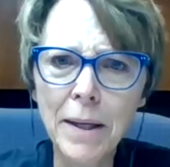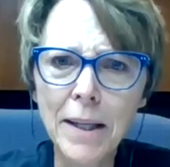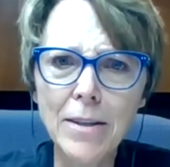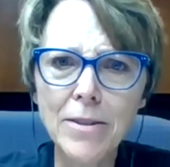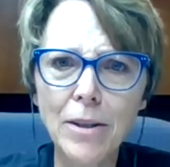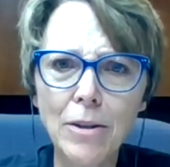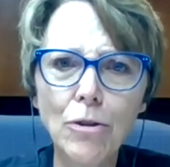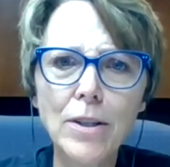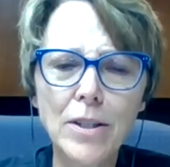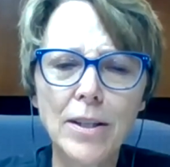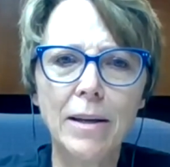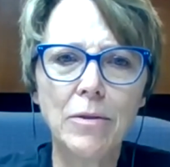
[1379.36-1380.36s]
because it
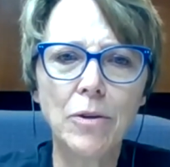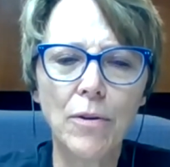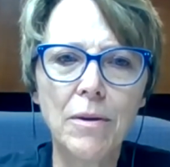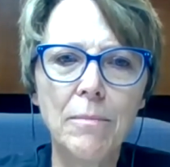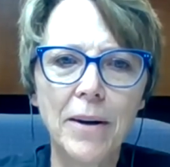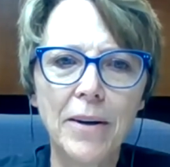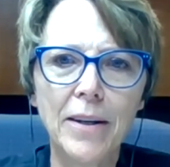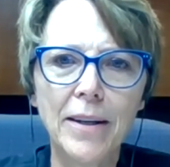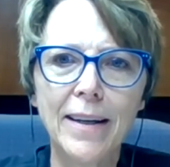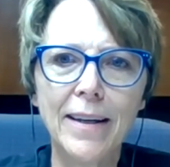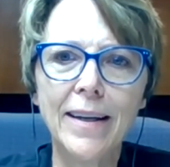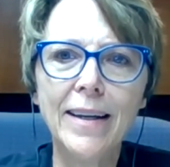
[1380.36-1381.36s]
looks like North
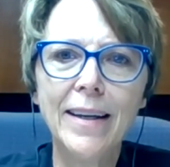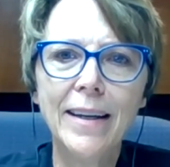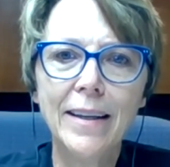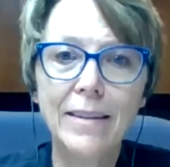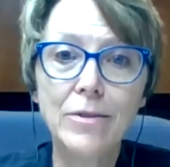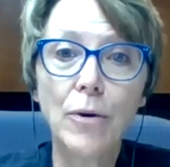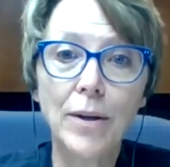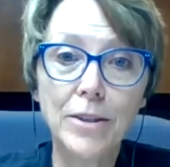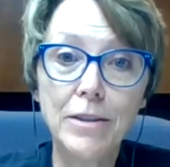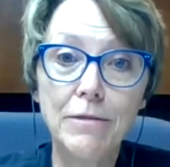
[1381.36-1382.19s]
America is going